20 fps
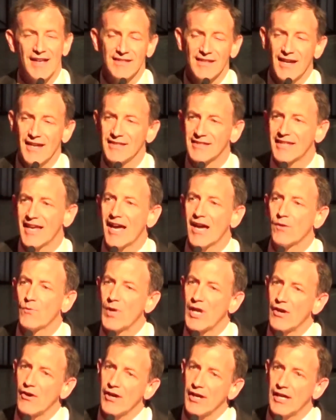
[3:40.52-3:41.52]
I
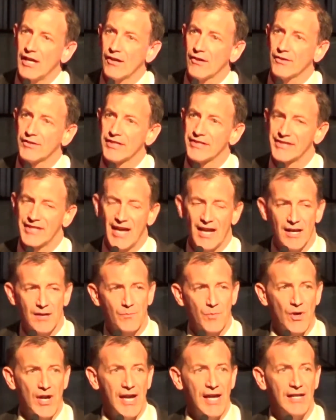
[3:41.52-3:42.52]
said, we are here to
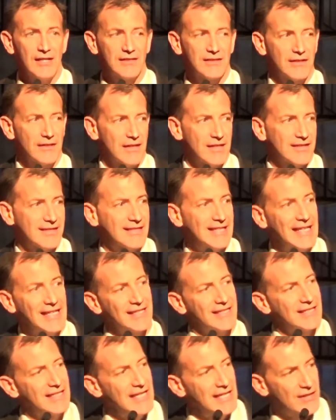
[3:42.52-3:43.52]
celebrate the
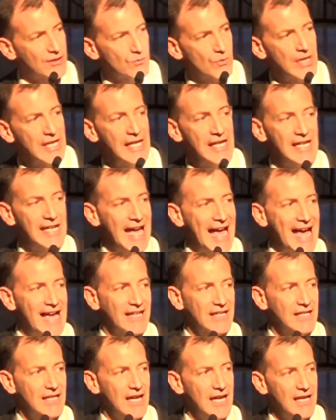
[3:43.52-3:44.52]
63
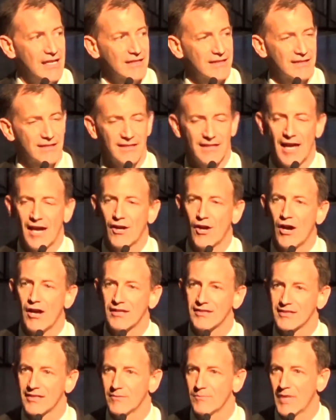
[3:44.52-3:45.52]
candidates that
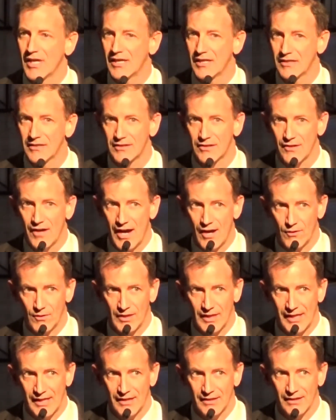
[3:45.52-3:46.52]
got submitted to
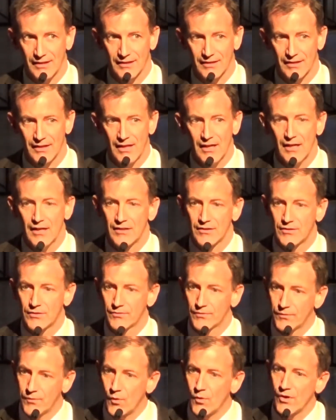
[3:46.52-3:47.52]
Outlink
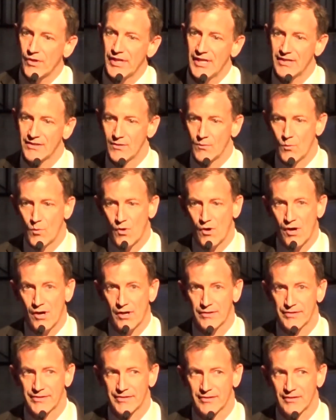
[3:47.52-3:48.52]
for these
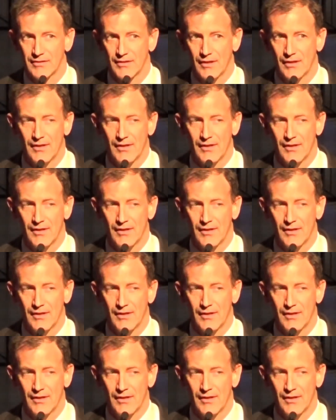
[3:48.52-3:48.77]
awards.